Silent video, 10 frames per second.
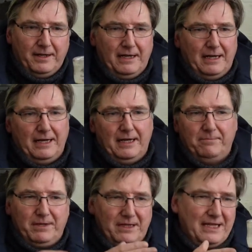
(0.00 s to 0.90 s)

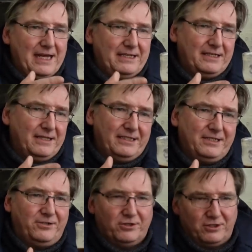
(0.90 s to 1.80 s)
But this
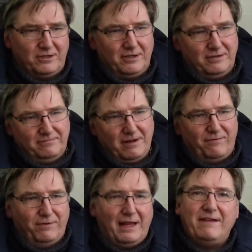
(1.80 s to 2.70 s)
is just a
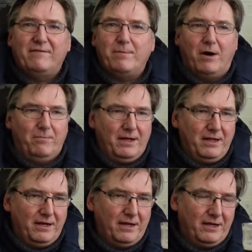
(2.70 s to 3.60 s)
flavour bomb.
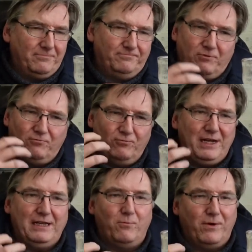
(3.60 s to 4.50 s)

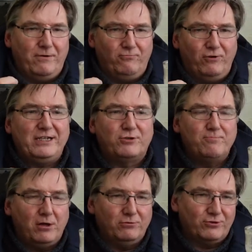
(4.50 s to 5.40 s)
Really rich
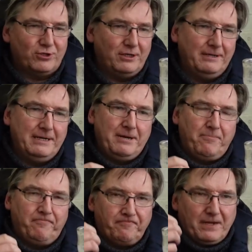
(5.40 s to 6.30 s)
malts,
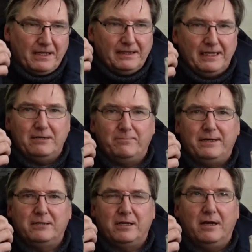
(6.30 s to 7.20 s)
little
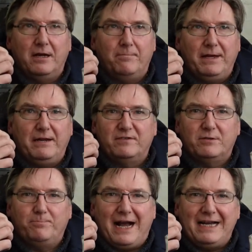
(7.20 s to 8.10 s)
bit of
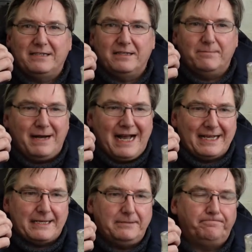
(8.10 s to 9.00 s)
spice at the back,